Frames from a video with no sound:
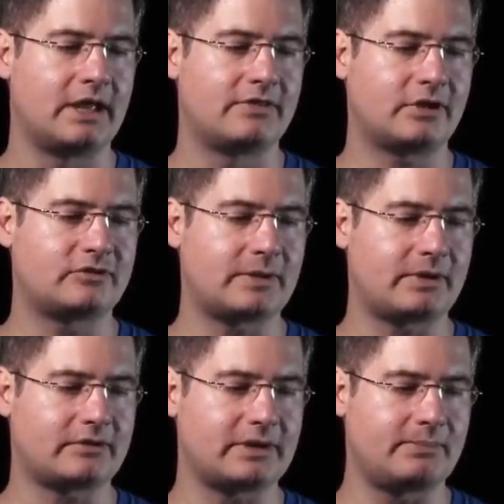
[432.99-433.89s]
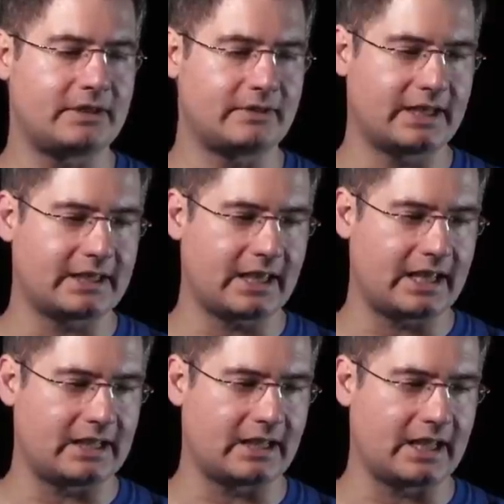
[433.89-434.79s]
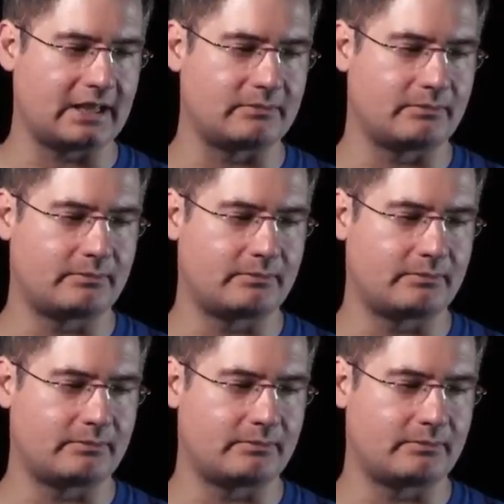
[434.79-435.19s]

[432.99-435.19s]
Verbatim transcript: they'll typically be like a a